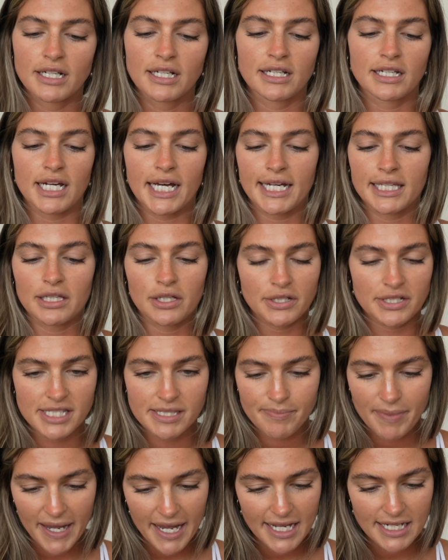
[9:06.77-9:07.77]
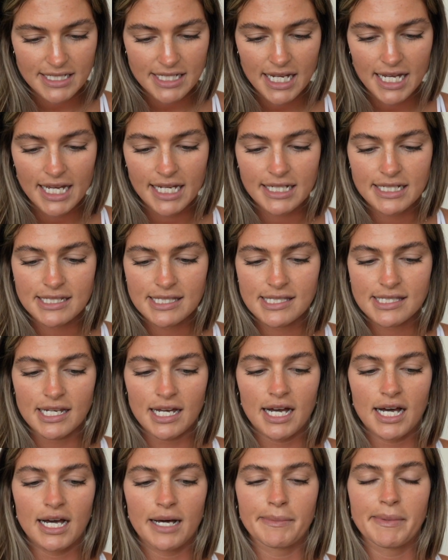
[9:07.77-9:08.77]
nylon spandex,
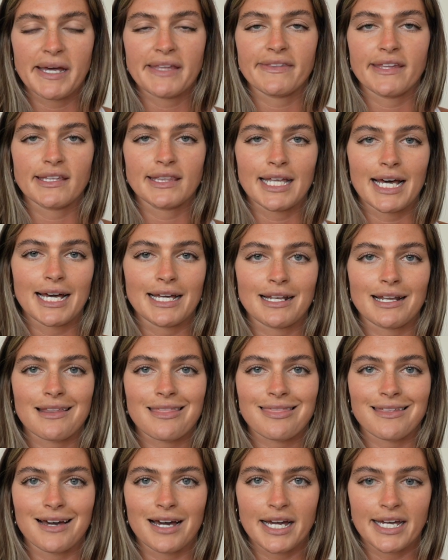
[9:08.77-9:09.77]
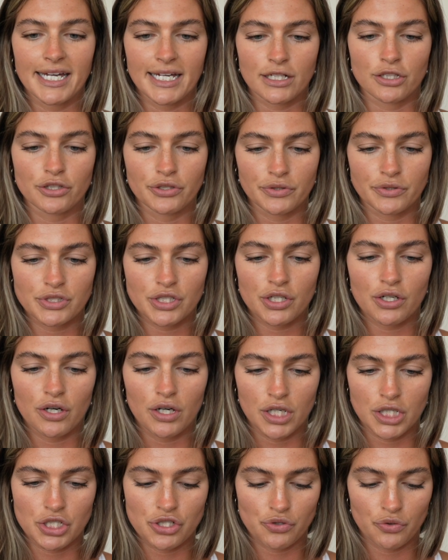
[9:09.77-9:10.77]
and then that thigh and glute
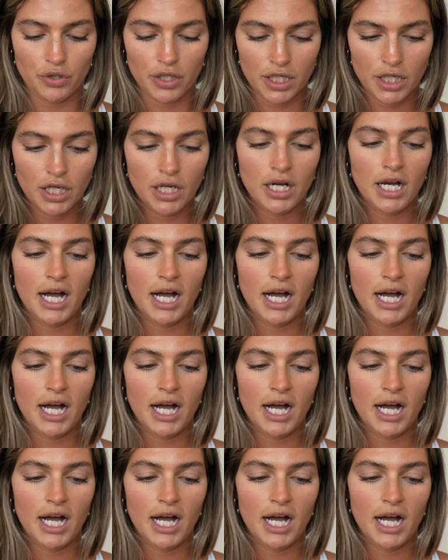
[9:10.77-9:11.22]
contour.